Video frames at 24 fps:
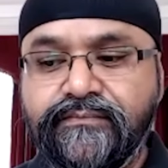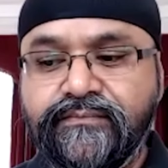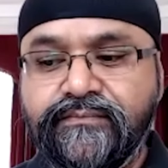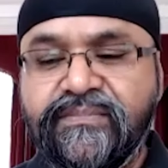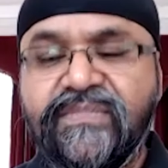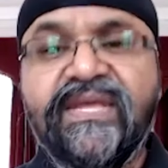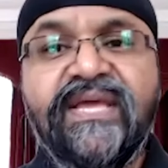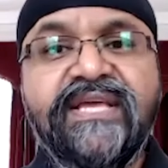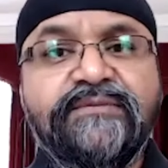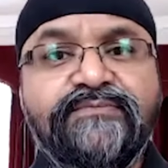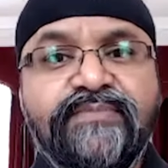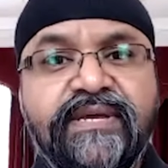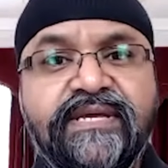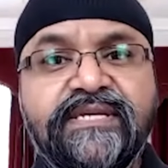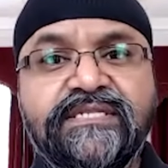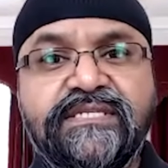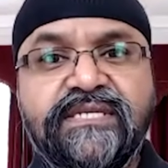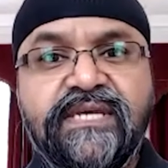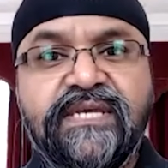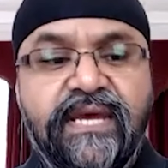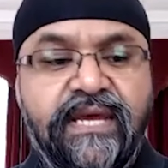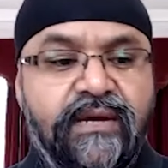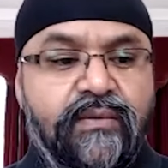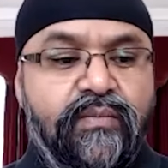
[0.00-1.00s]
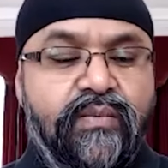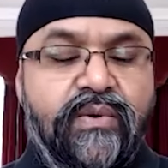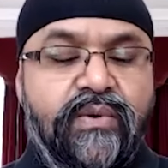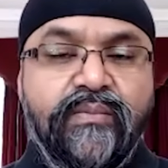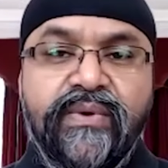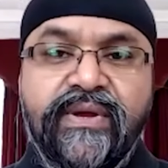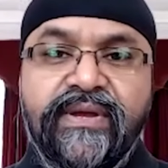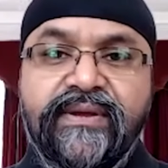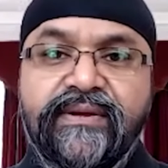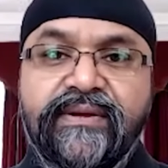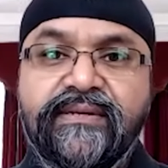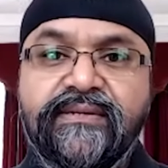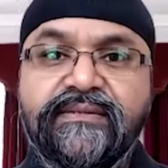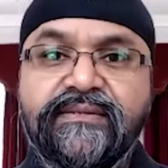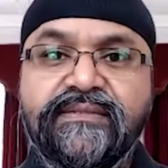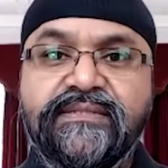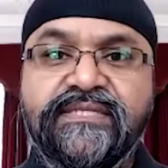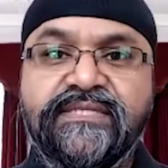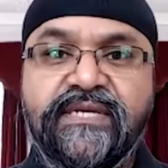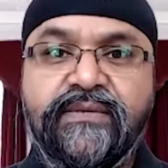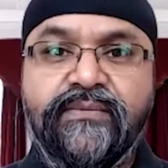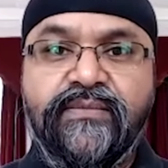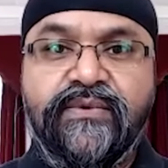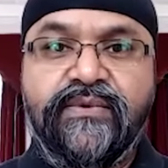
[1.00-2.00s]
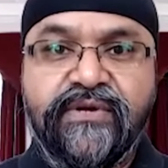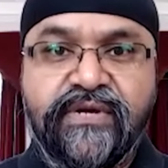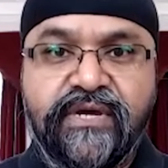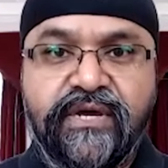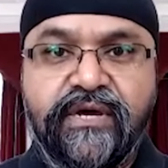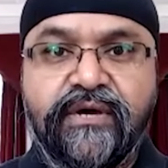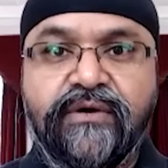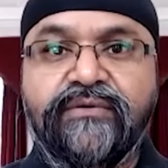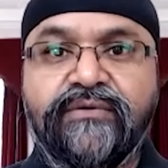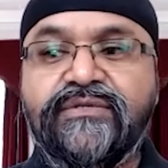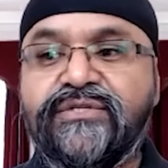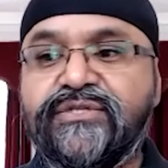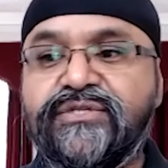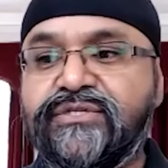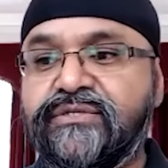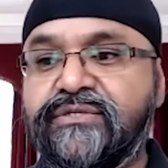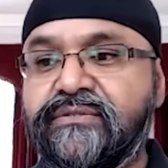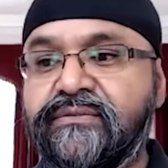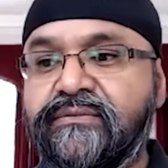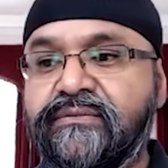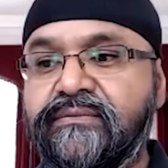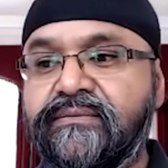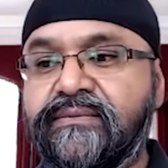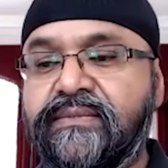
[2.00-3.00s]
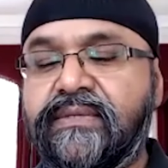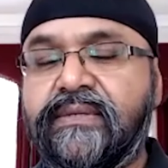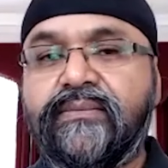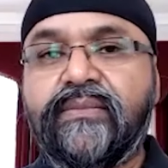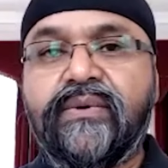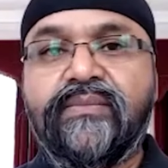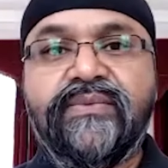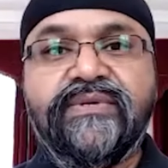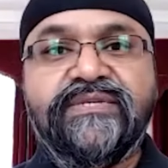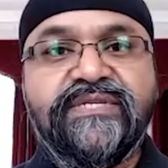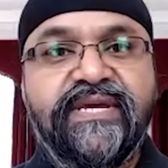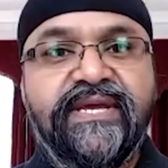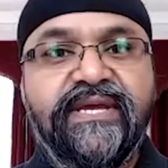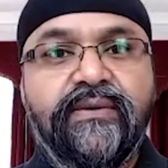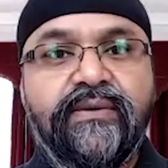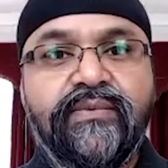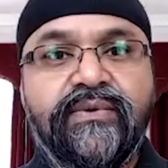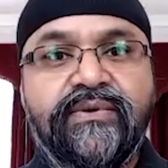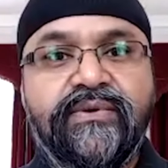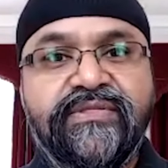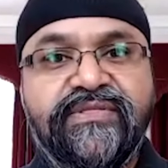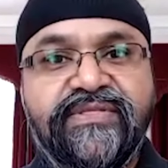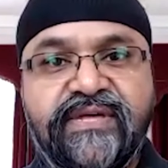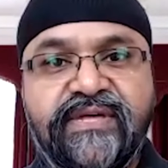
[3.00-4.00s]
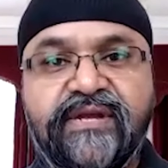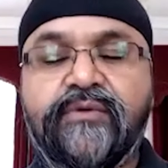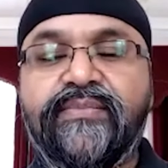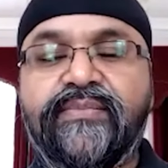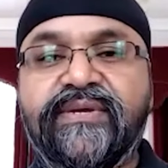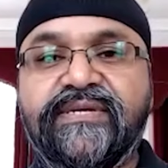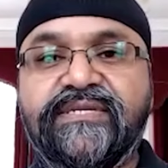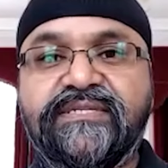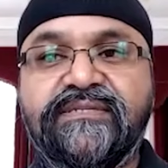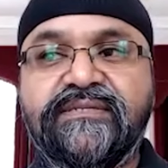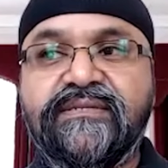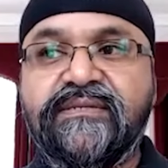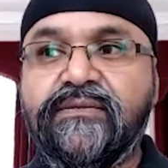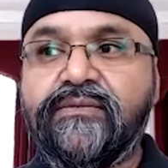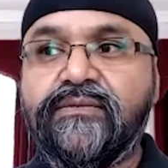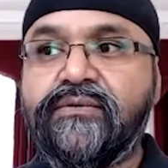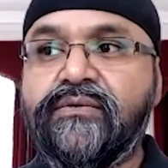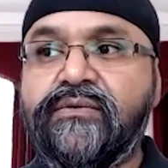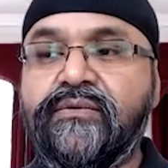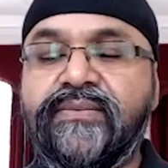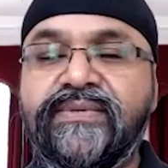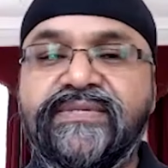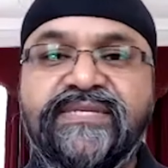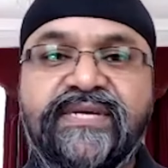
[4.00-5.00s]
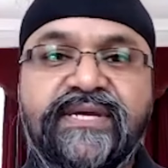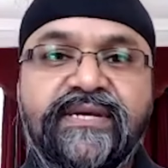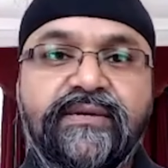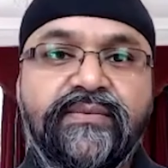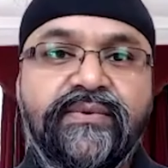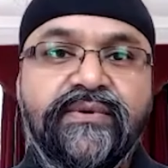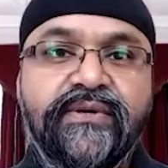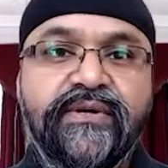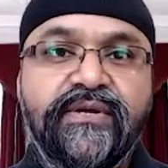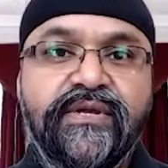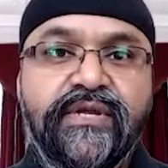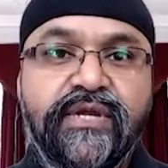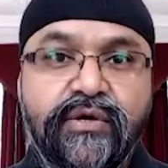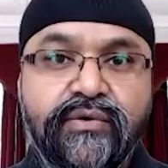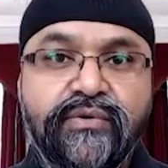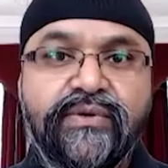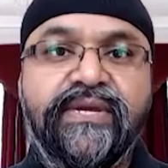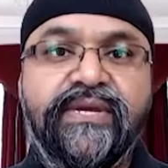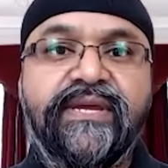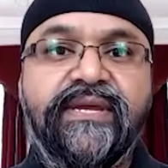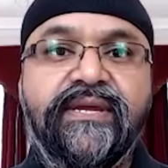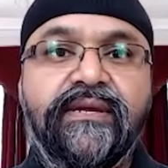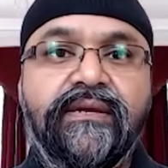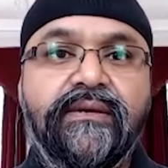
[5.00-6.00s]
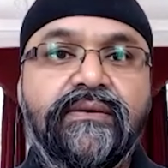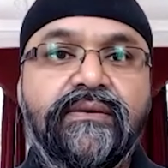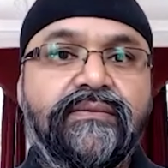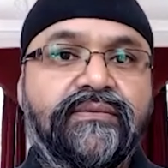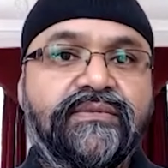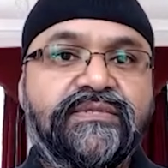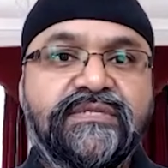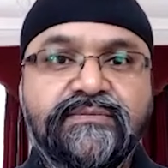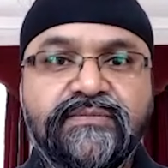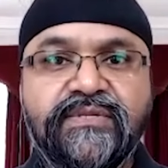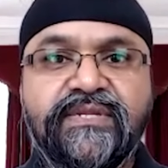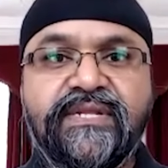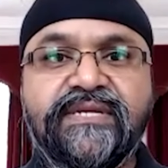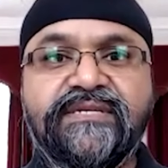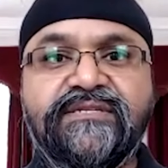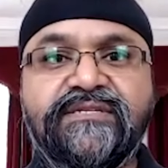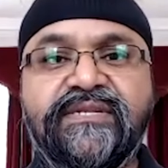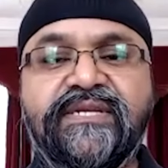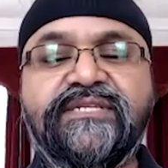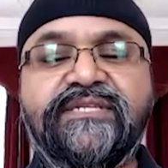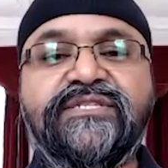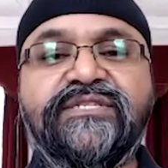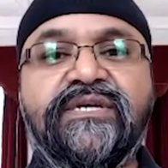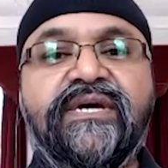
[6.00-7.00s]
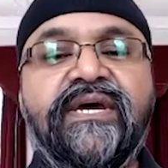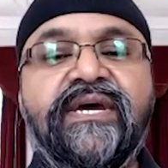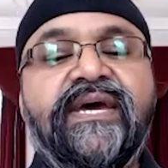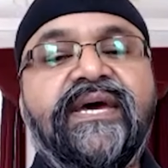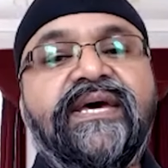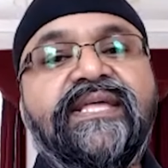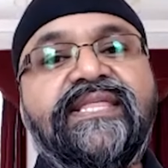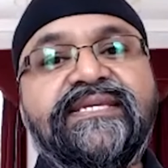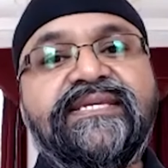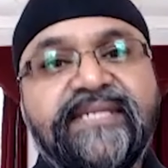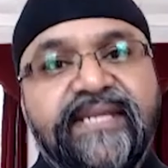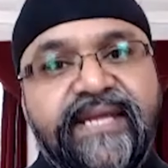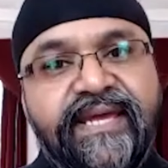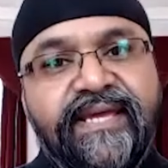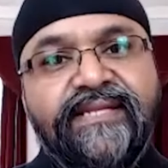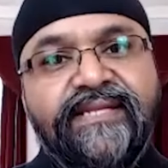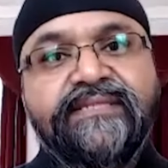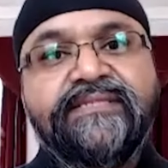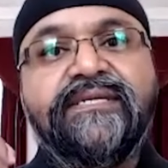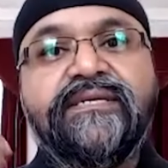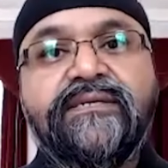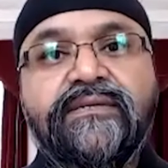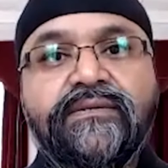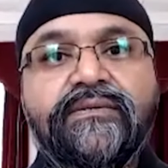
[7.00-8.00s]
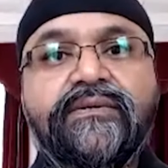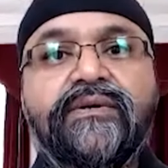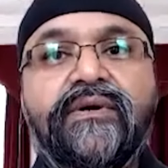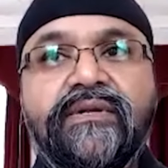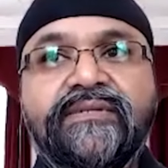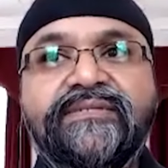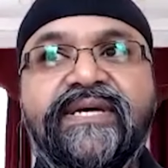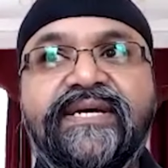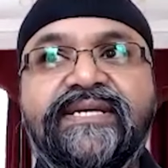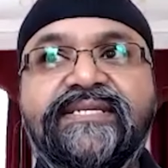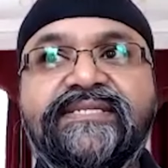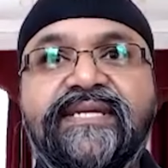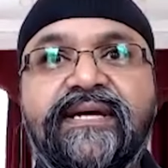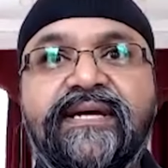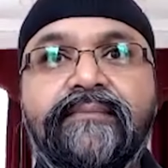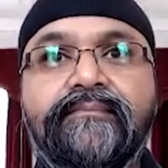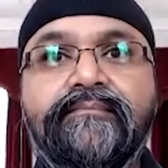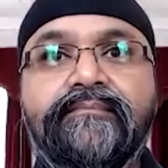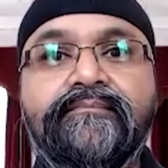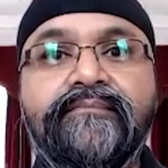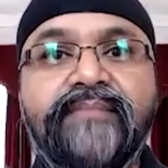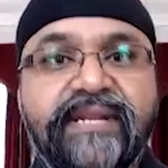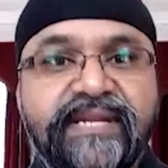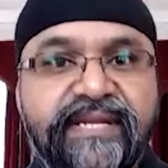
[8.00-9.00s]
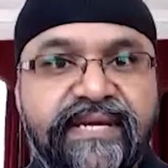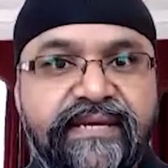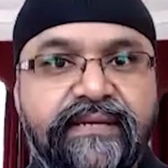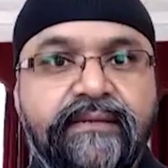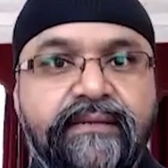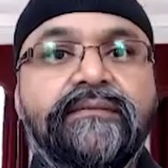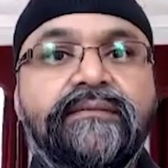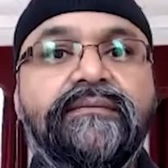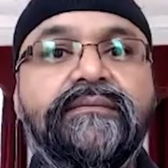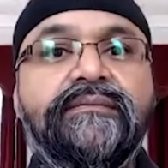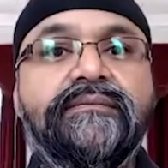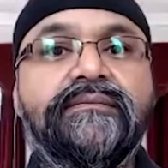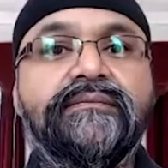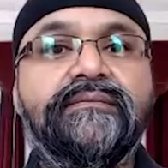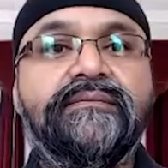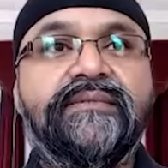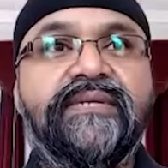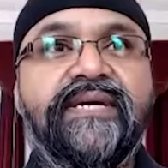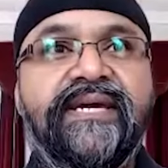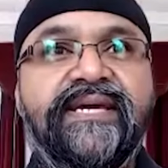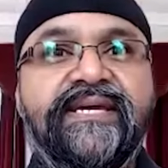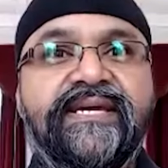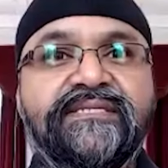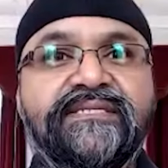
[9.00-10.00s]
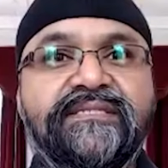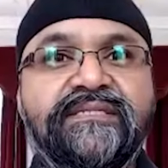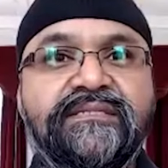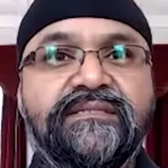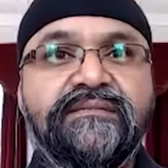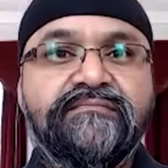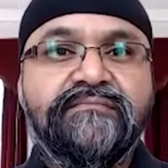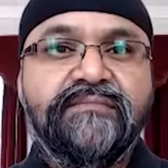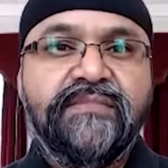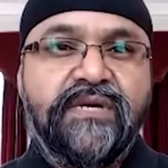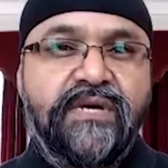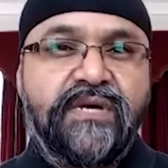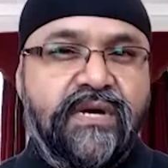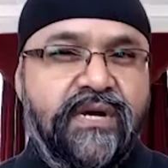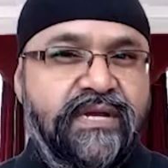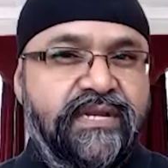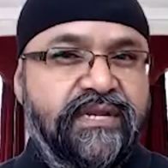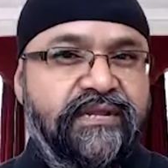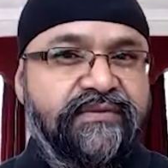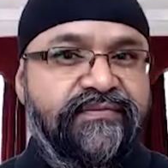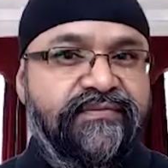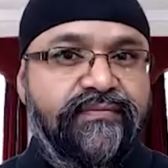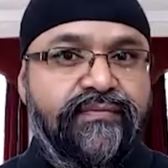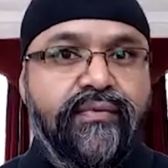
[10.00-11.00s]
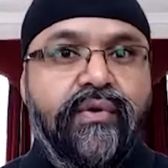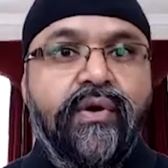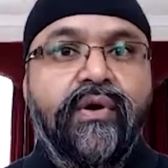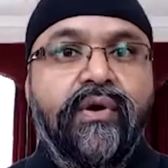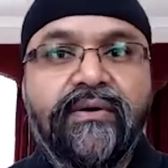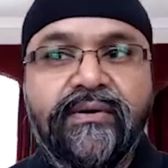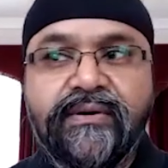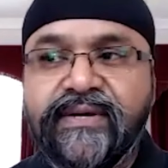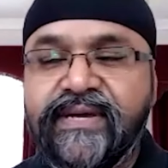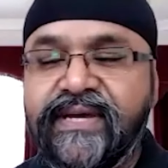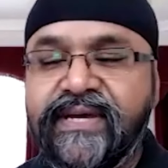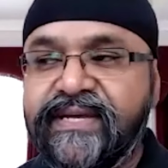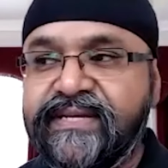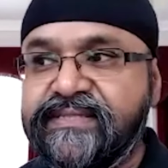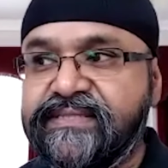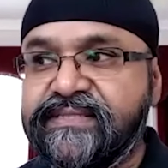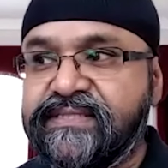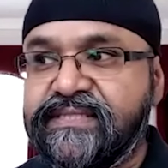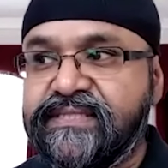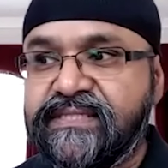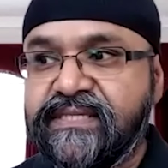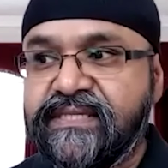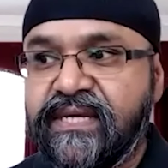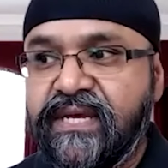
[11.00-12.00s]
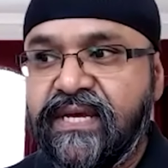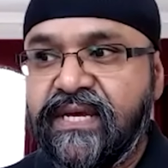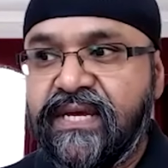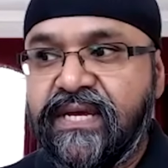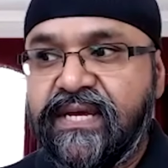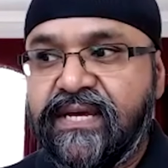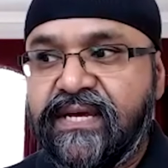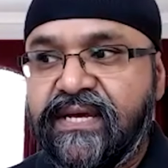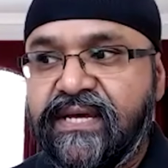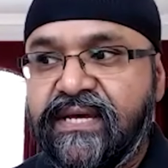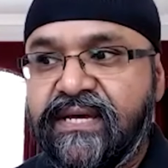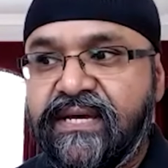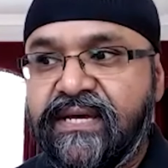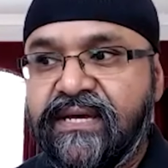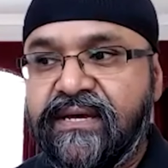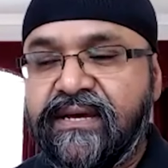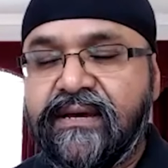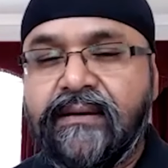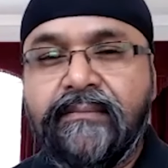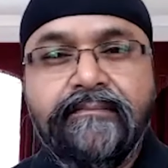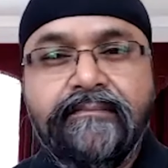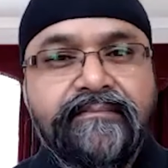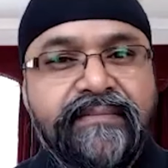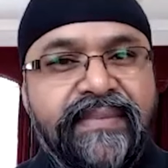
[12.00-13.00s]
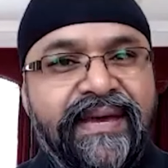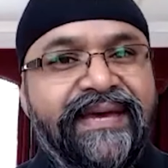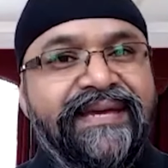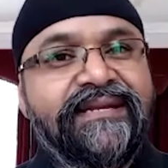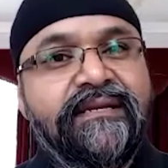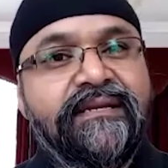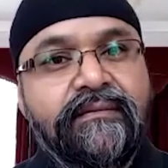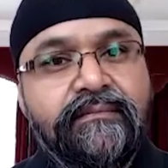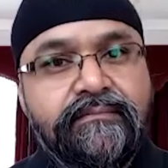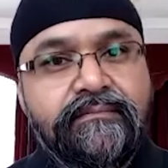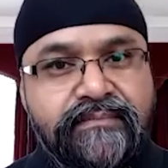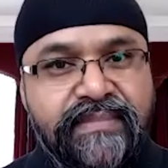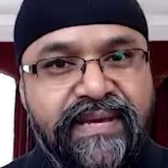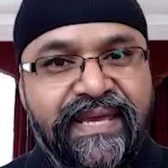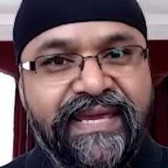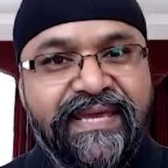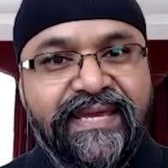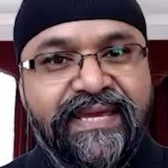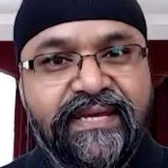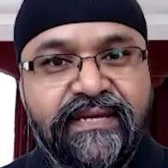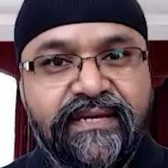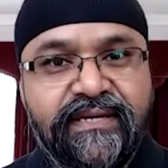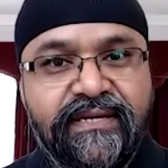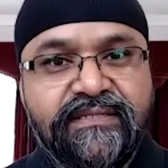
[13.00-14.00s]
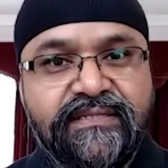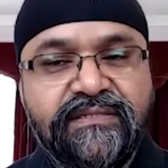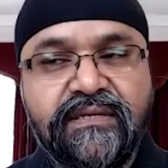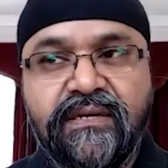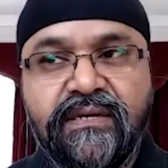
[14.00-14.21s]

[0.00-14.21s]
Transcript: it's because when we're saying we're a coach and when we're saying we're a therapist or we're saying we're a yogi or something that's that nature, there's an internal context that money is kind of wrong. It's uh, a man made